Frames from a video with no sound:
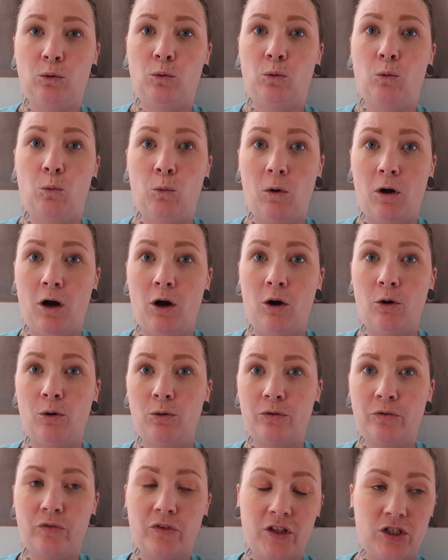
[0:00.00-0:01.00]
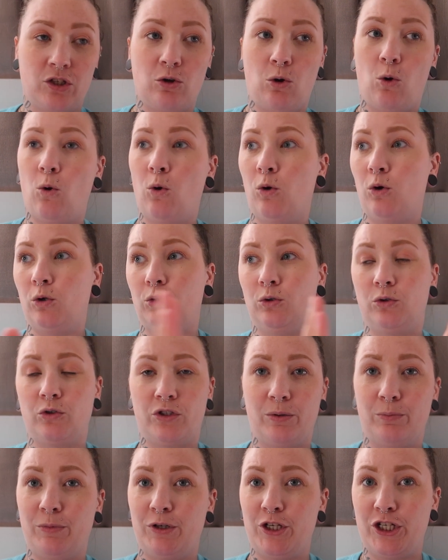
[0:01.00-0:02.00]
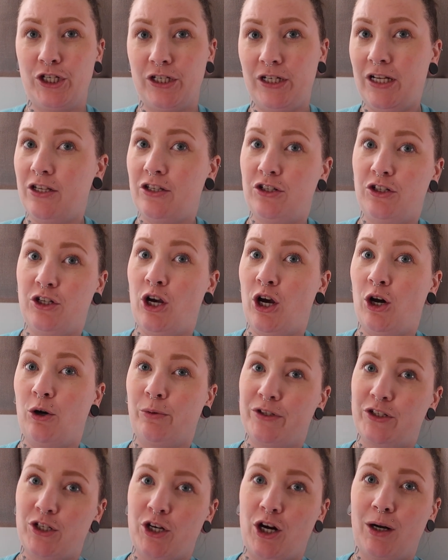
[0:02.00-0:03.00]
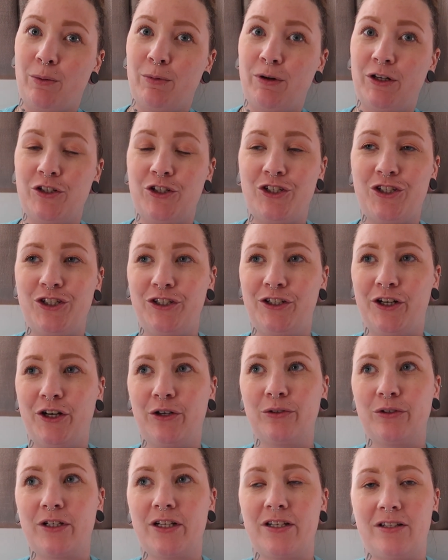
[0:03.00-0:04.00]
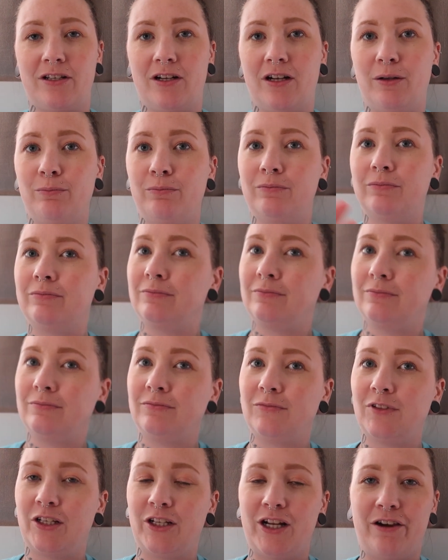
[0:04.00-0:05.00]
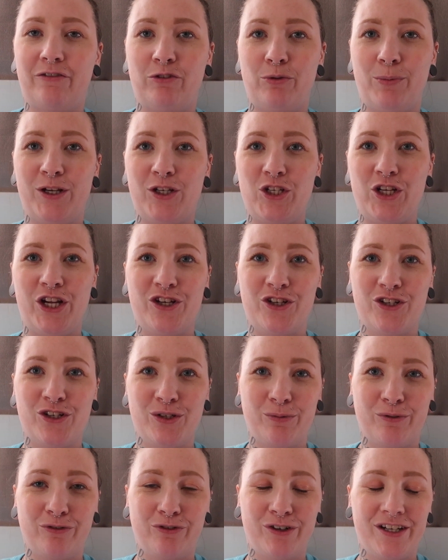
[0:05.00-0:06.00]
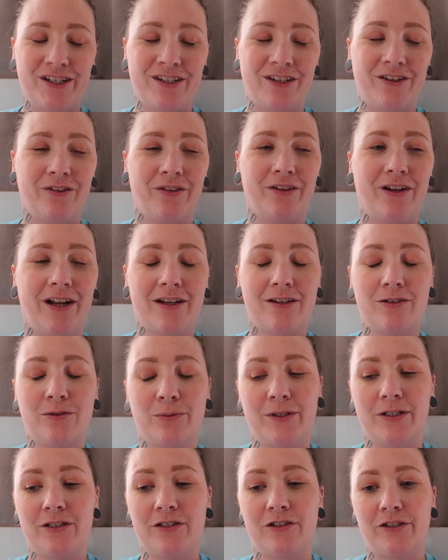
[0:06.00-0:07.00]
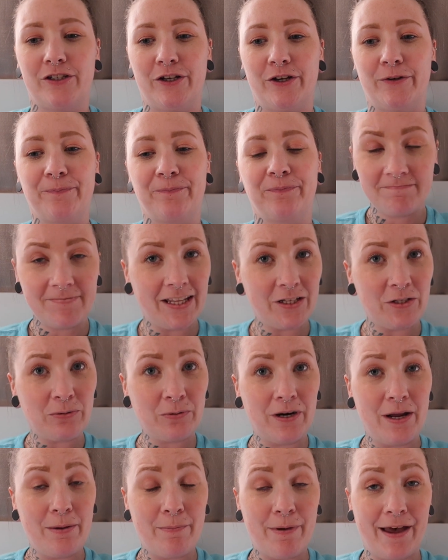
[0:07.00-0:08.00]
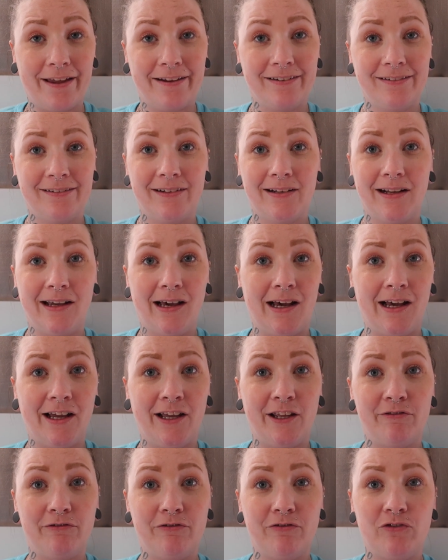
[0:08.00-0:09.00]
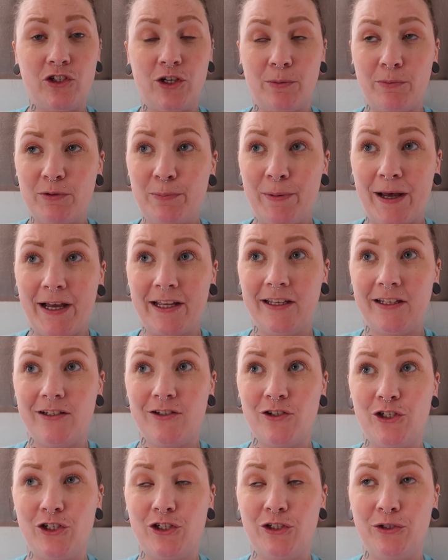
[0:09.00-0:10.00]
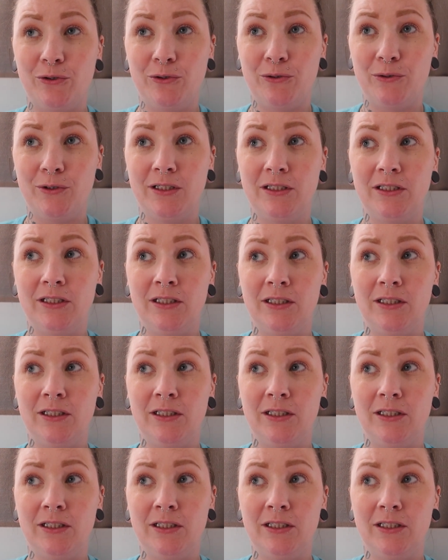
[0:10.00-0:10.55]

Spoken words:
whoa, this whole submission needs to go, it's garbage, you know, because then I'm gonna have to make changes before I send her the next one. So that's where I'm at. I've jumped back into